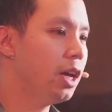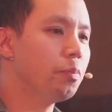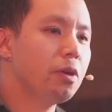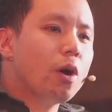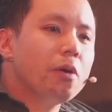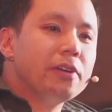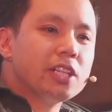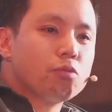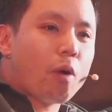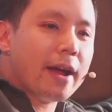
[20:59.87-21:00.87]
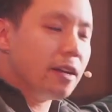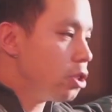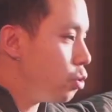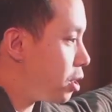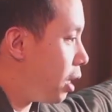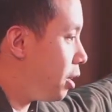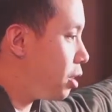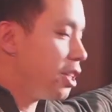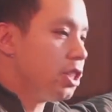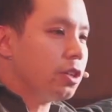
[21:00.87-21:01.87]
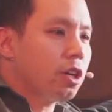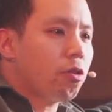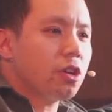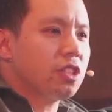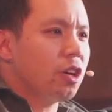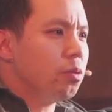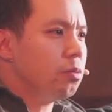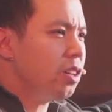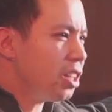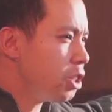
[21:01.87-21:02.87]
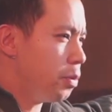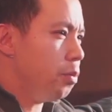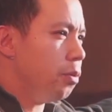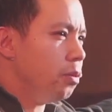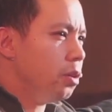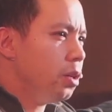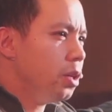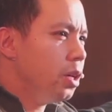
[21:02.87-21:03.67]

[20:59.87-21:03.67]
He would be well within his right to, as, as he's on the cross, go, look at these people.